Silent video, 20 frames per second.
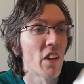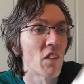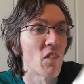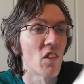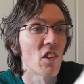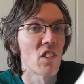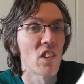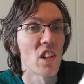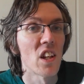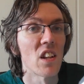
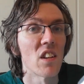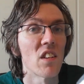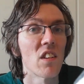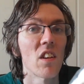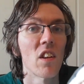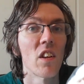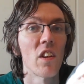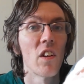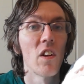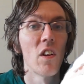was
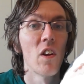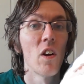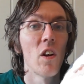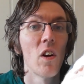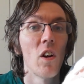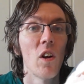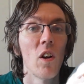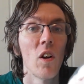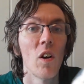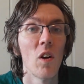it.
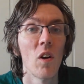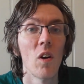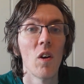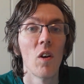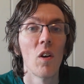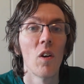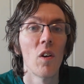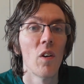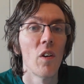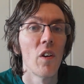
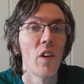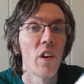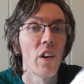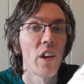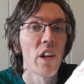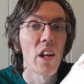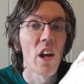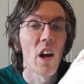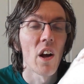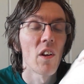
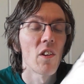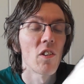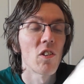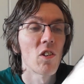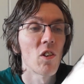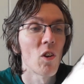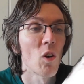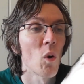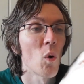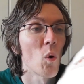Yeah,
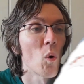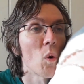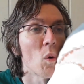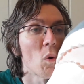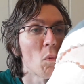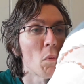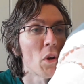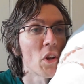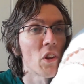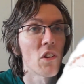
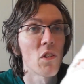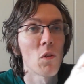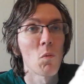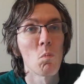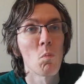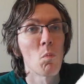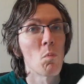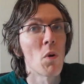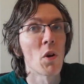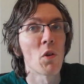
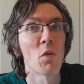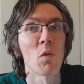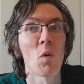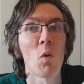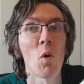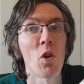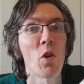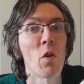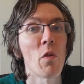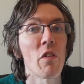but
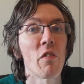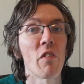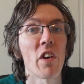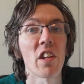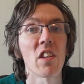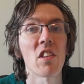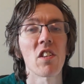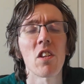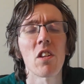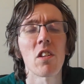other than
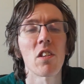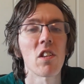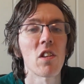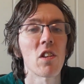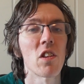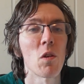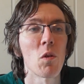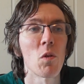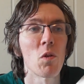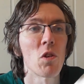that,
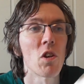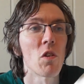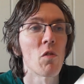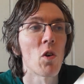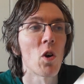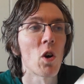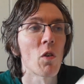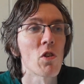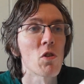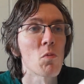the
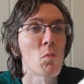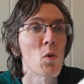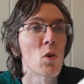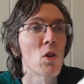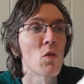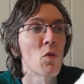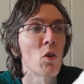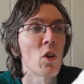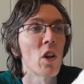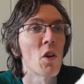walk was
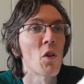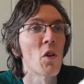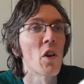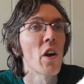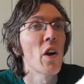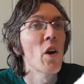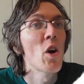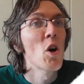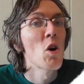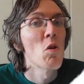beautiful, and
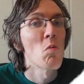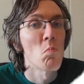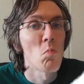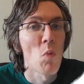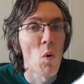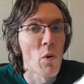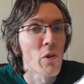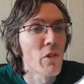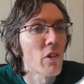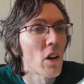
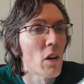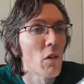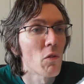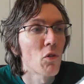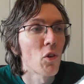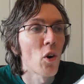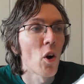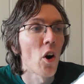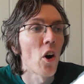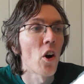mostly I'm
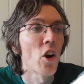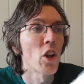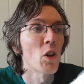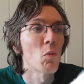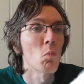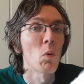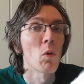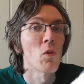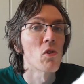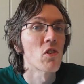
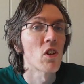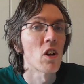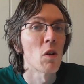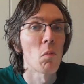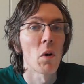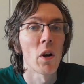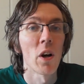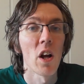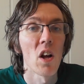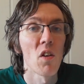fine, mostly
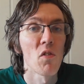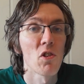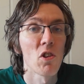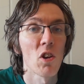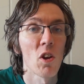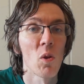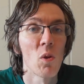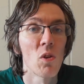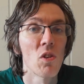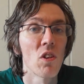my life's
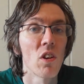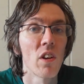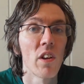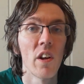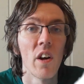good.